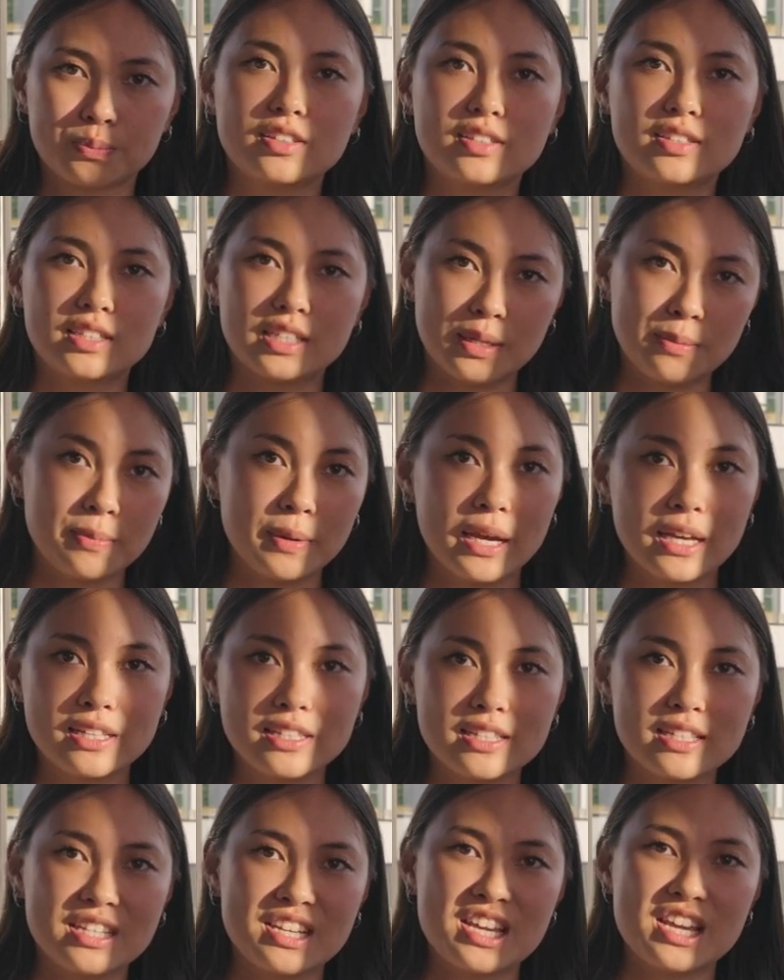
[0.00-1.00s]

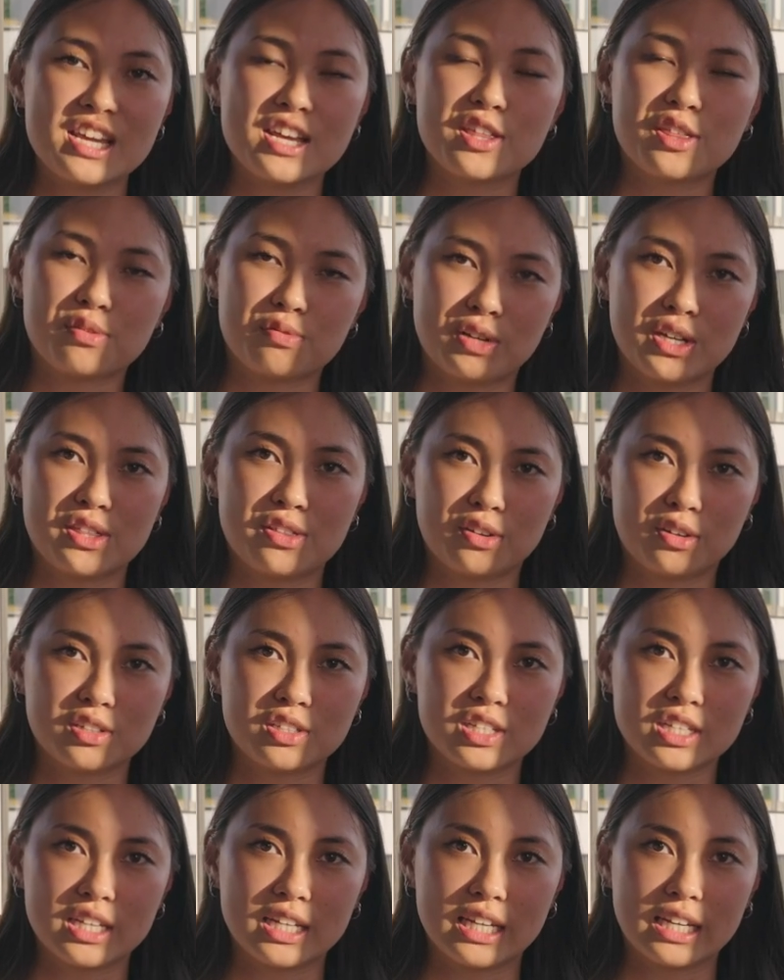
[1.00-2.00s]
CPSC
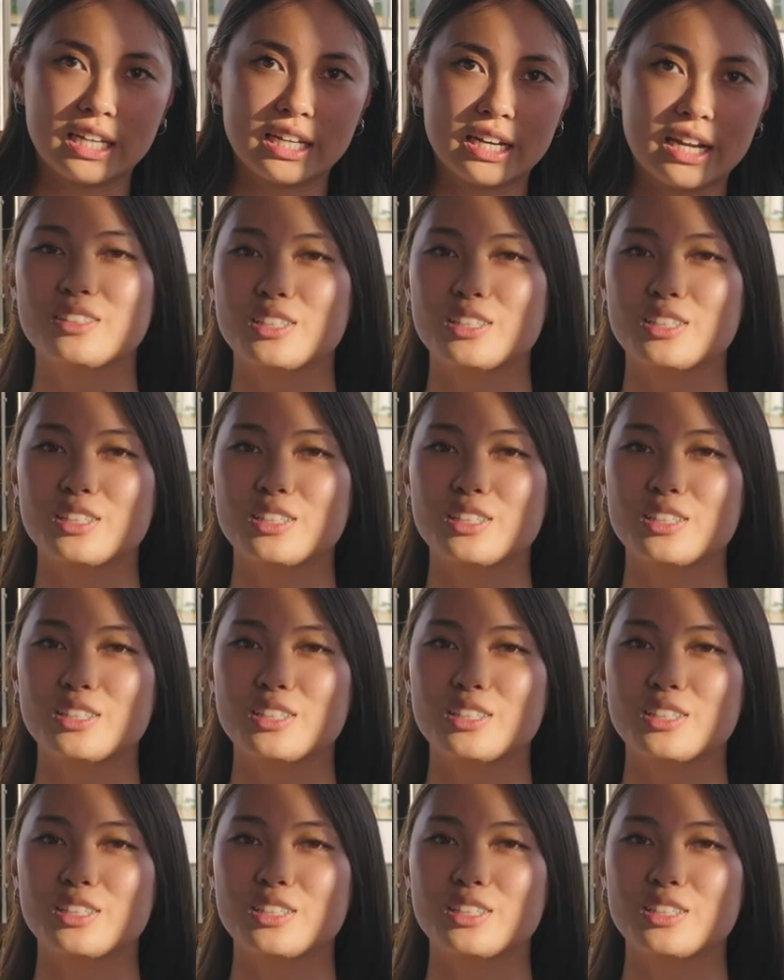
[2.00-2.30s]
313.